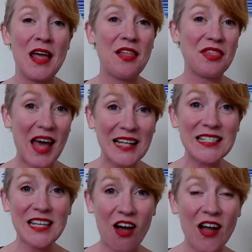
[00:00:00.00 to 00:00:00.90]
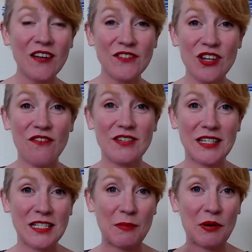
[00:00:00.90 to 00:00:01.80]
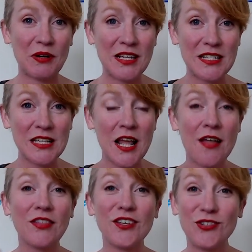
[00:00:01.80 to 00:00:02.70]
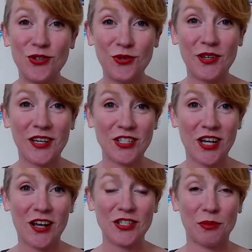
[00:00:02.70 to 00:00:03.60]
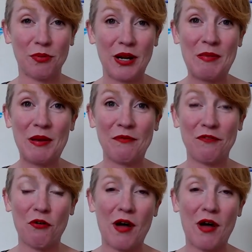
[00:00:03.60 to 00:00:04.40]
That's the kind of service experience that you can charge a premium for.